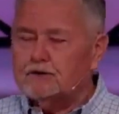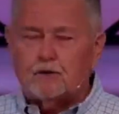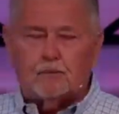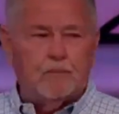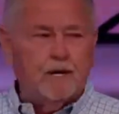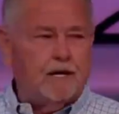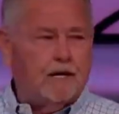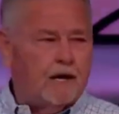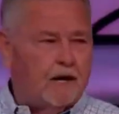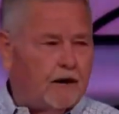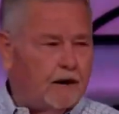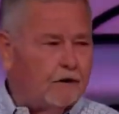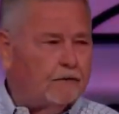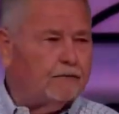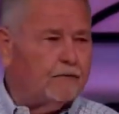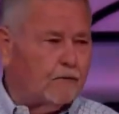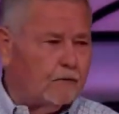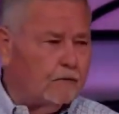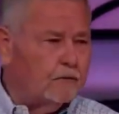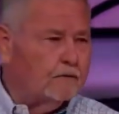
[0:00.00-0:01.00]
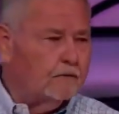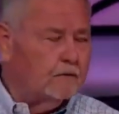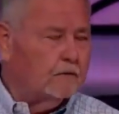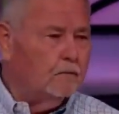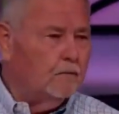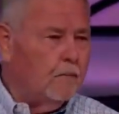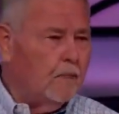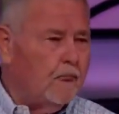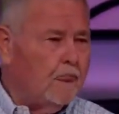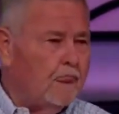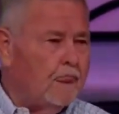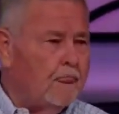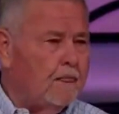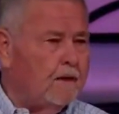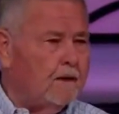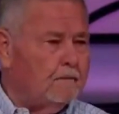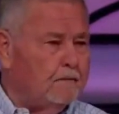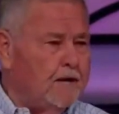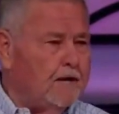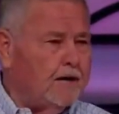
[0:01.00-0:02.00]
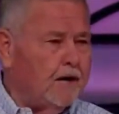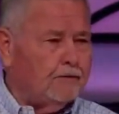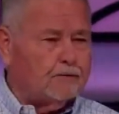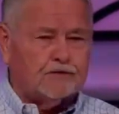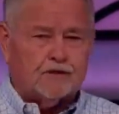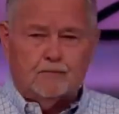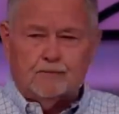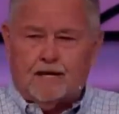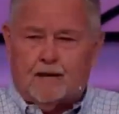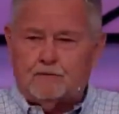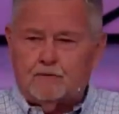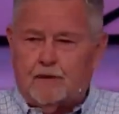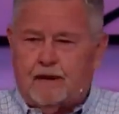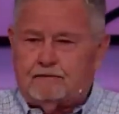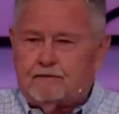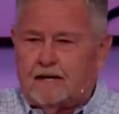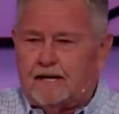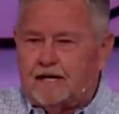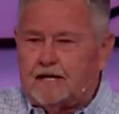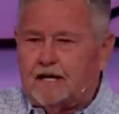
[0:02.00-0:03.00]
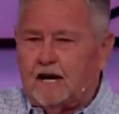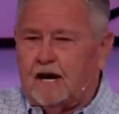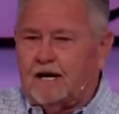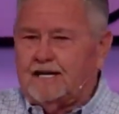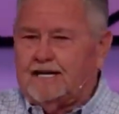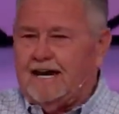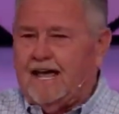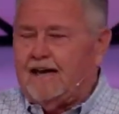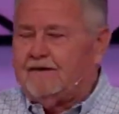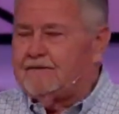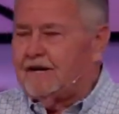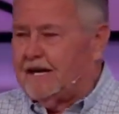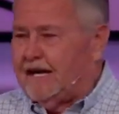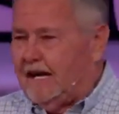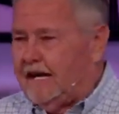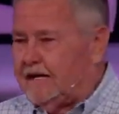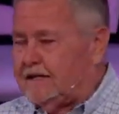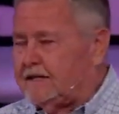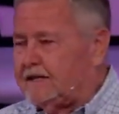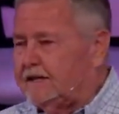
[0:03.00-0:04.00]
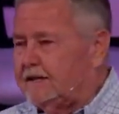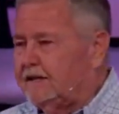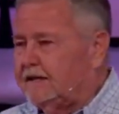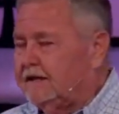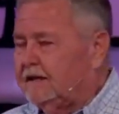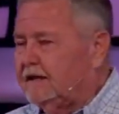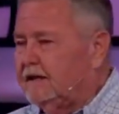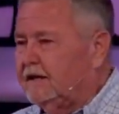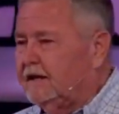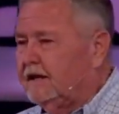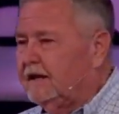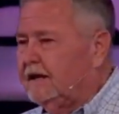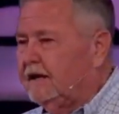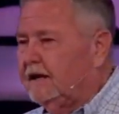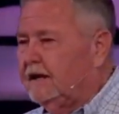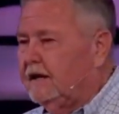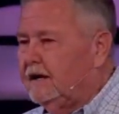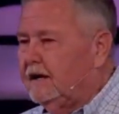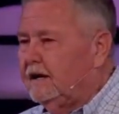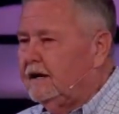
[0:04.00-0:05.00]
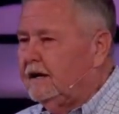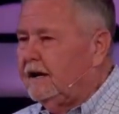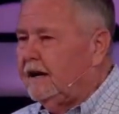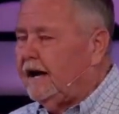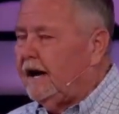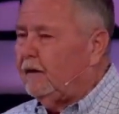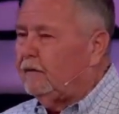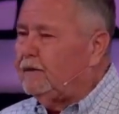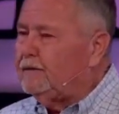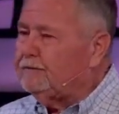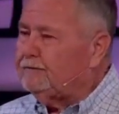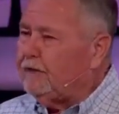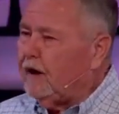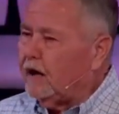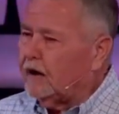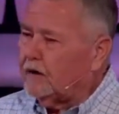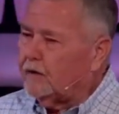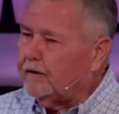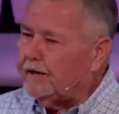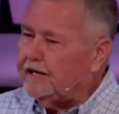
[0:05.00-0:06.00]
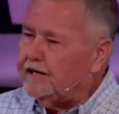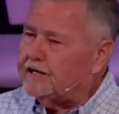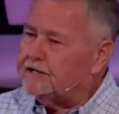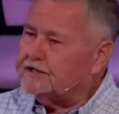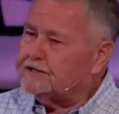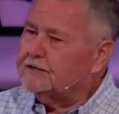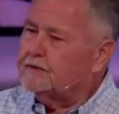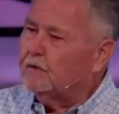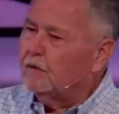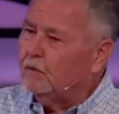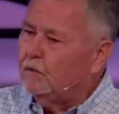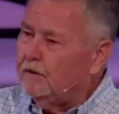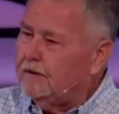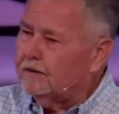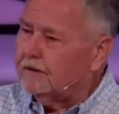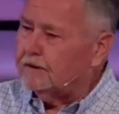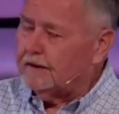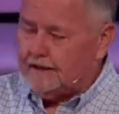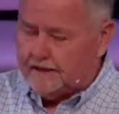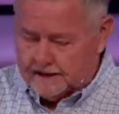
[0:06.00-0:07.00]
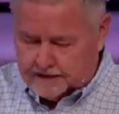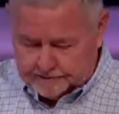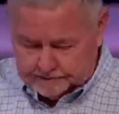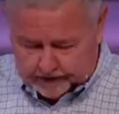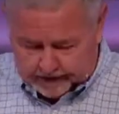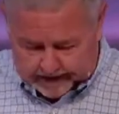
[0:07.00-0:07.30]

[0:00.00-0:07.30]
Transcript: So be careful. Be careful. Sometimes we have to let God navigate and we follow His will and His